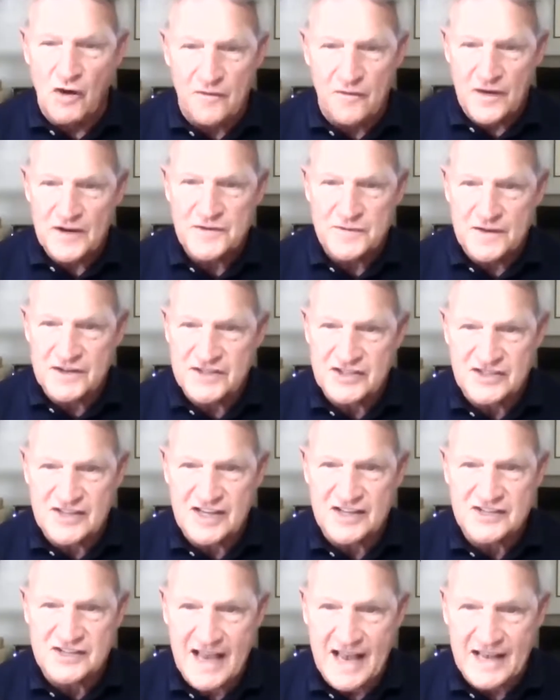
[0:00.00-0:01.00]
for its
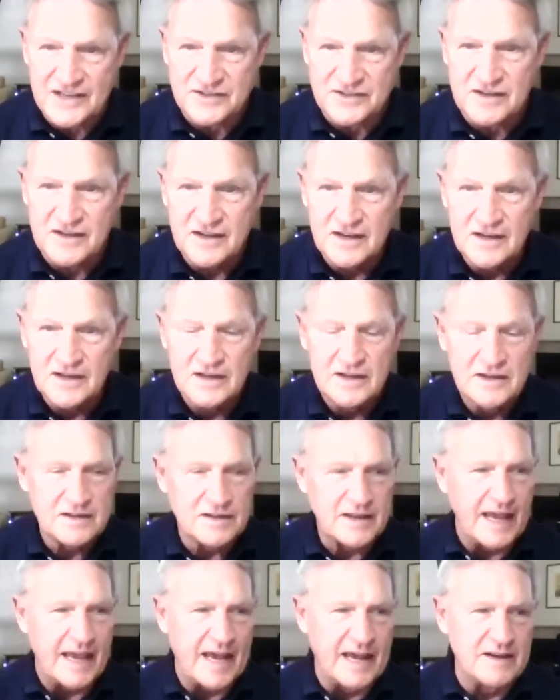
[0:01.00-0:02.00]
success.
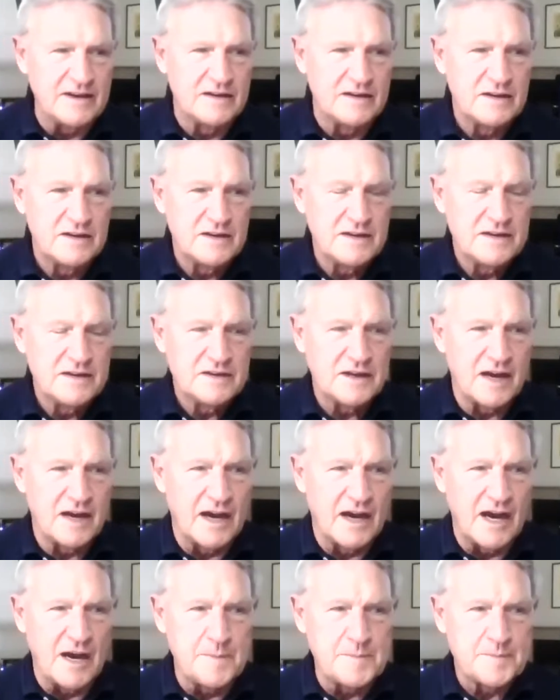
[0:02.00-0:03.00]
And
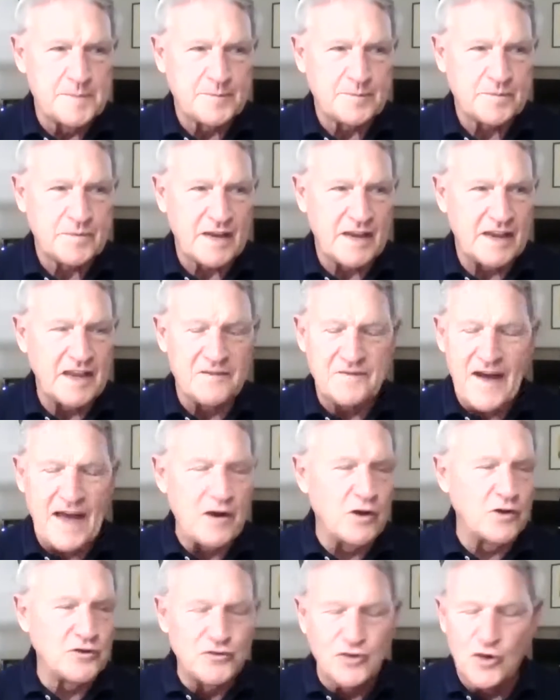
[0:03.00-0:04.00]
if I
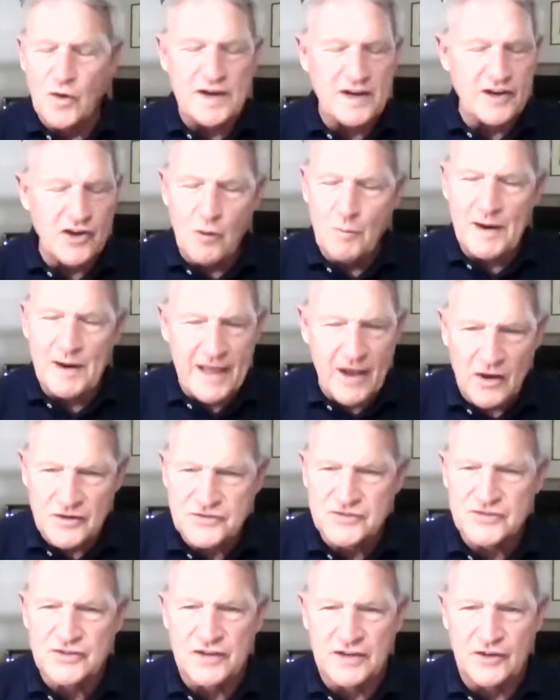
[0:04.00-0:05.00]
don't do it, nobody
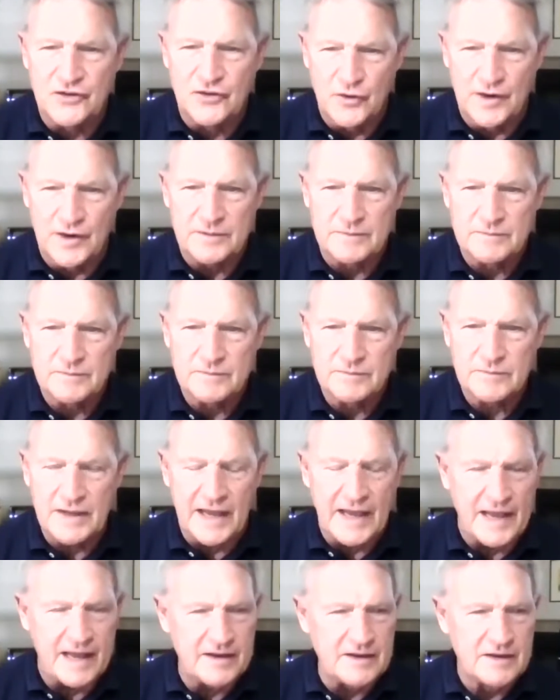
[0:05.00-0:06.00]
else is going to do it.
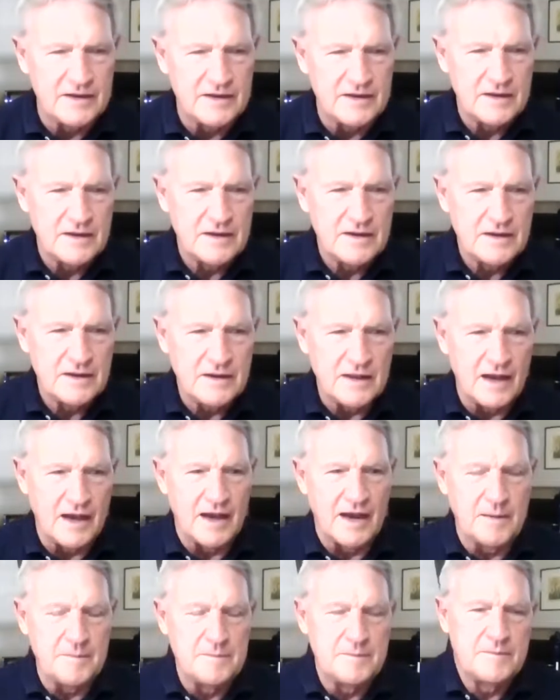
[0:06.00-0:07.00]
And
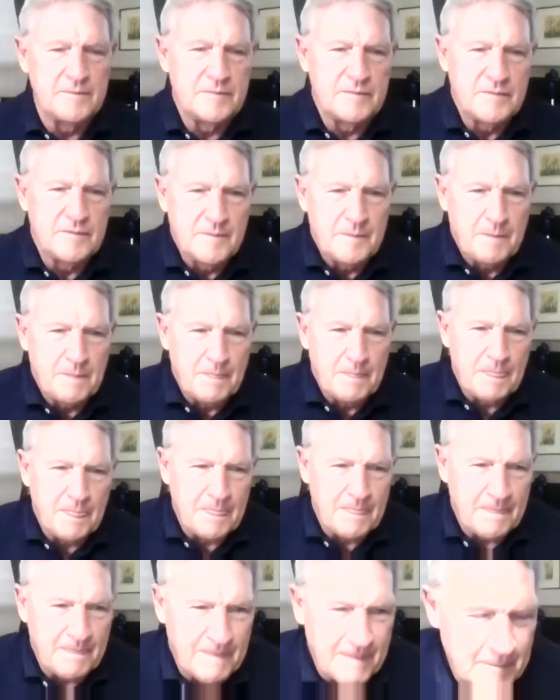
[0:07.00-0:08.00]
I'm
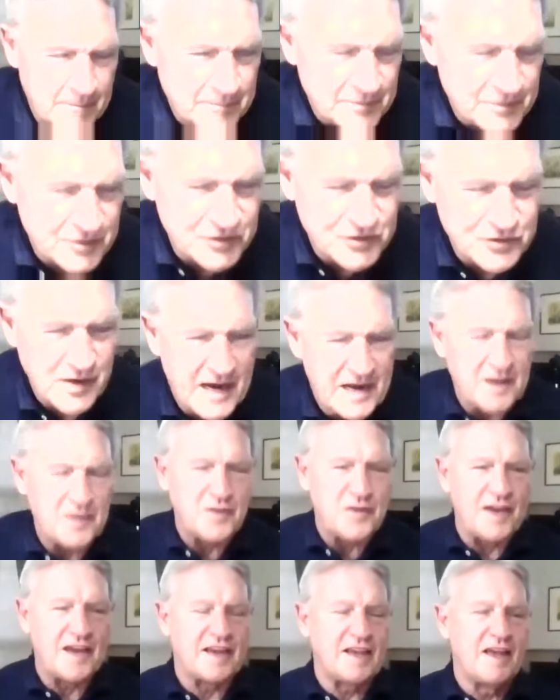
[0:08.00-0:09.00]
just trying to
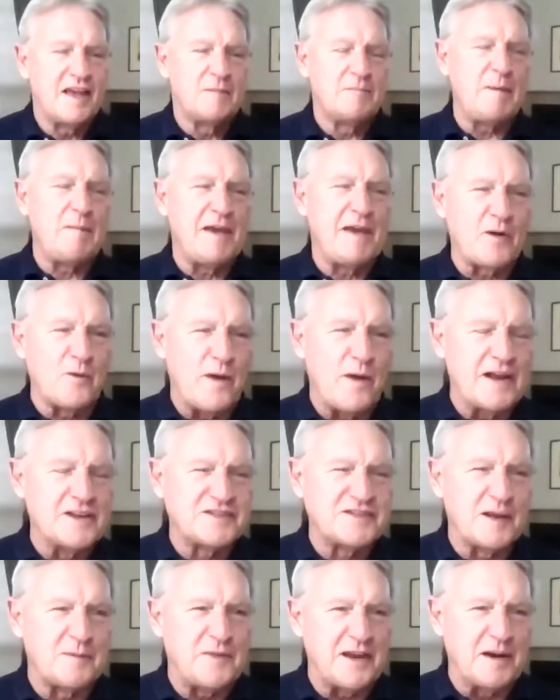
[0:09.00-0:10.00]
think. Maybe I read
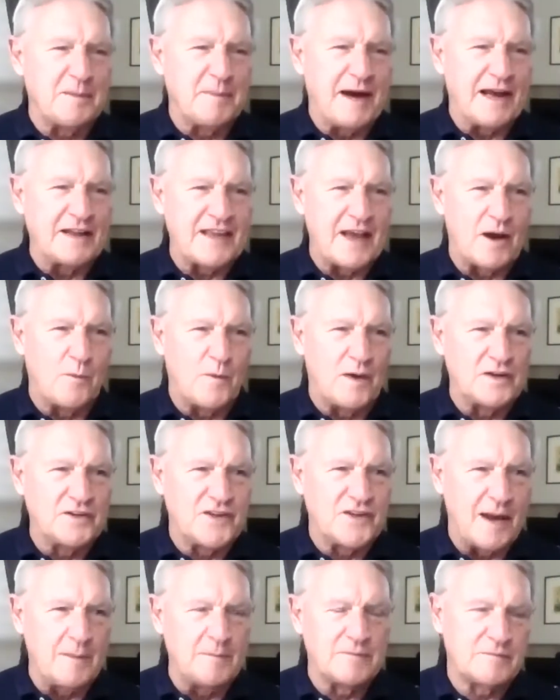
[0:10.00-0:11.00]
something about that one
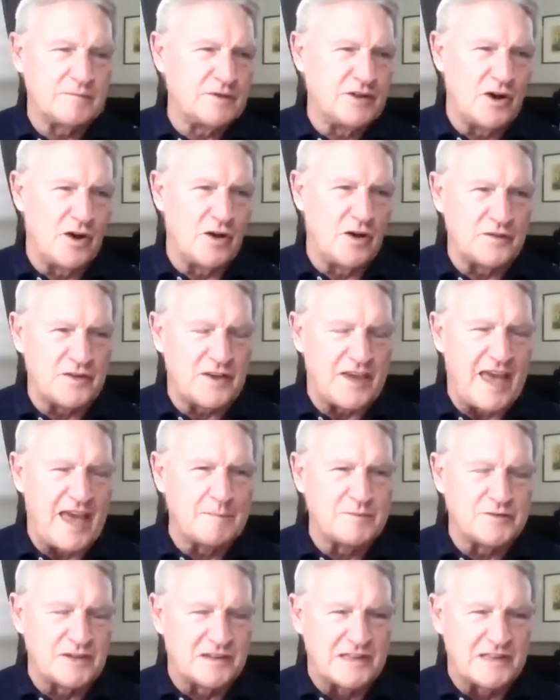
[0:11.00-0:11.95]
time. The game's